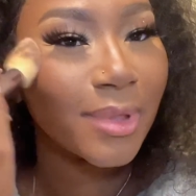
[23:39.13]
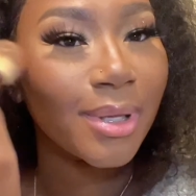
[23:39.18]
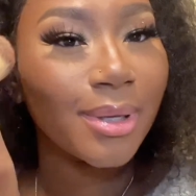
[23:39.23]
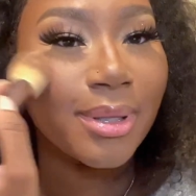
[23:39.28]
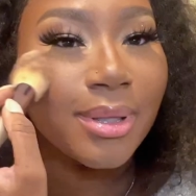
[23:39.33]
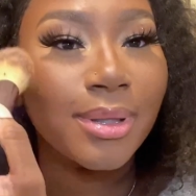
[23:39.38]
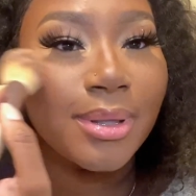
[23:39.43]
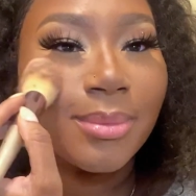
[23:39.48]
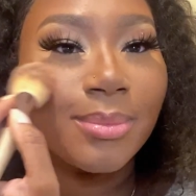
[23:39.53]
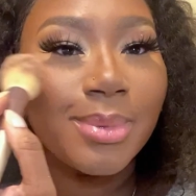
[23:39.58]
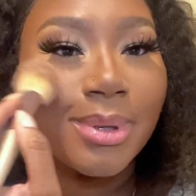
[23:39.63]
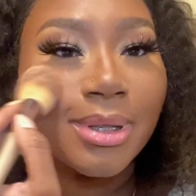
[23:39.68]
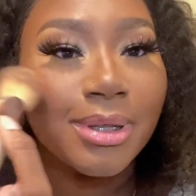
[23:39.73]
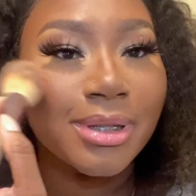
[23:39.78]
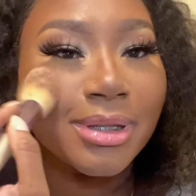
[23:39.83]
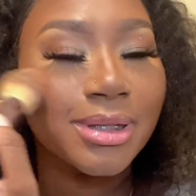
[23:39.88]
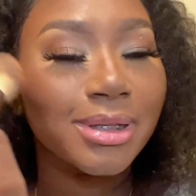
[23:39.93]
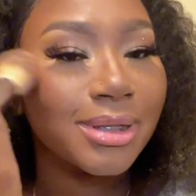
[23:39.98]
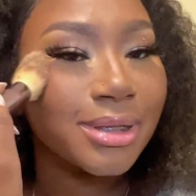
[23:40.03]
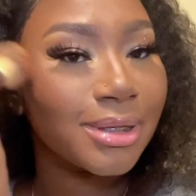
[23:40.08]
The
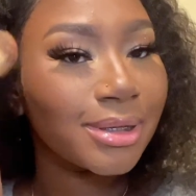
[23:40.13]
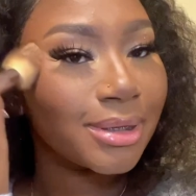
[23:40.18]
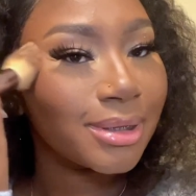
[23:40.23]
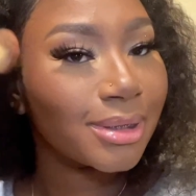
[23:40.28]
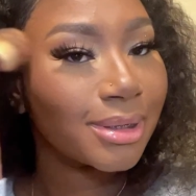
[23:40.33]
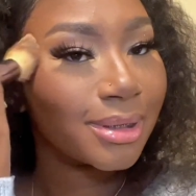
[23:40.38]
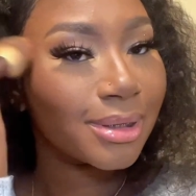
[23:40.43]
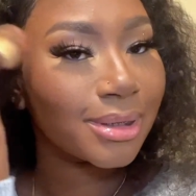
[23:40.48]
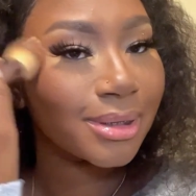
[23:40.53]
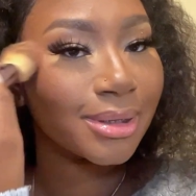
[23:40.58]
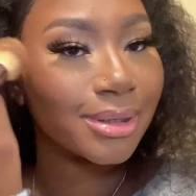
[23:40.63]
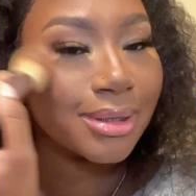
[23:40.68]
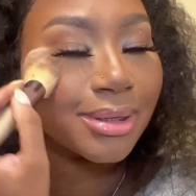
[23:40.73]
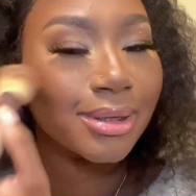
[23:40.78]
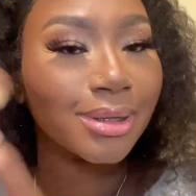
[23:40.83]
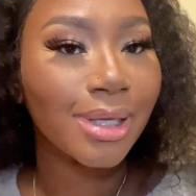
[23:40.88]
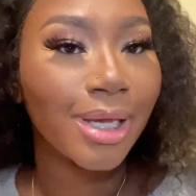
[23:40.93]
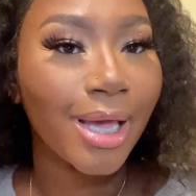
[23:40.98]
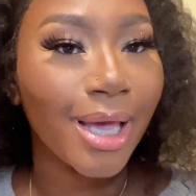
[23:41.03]
blush is just